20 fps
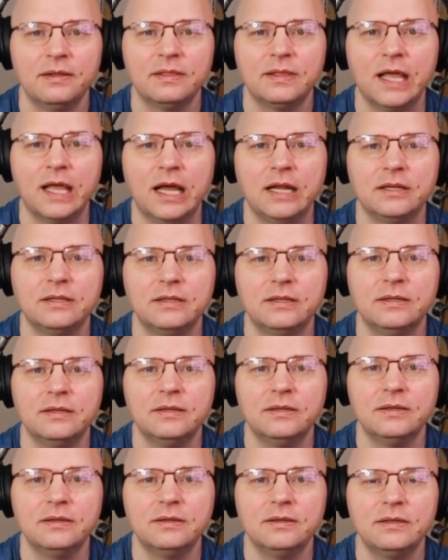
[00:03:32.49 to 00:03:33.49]
that
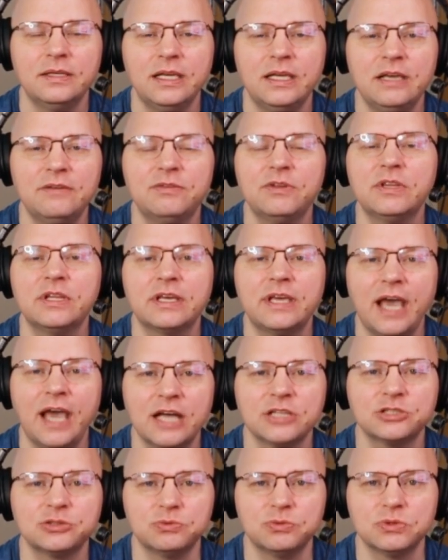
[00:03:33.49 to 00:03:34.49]
even the
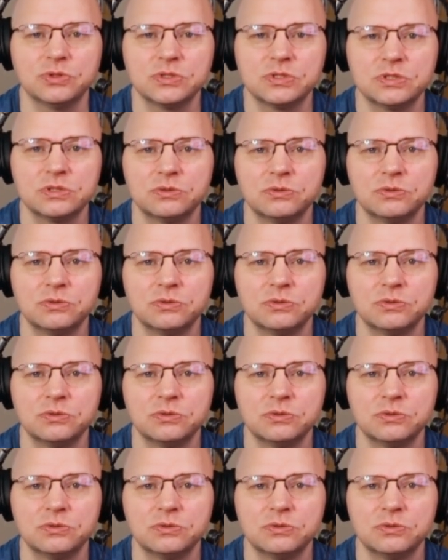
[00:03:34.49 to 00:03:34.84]
casuals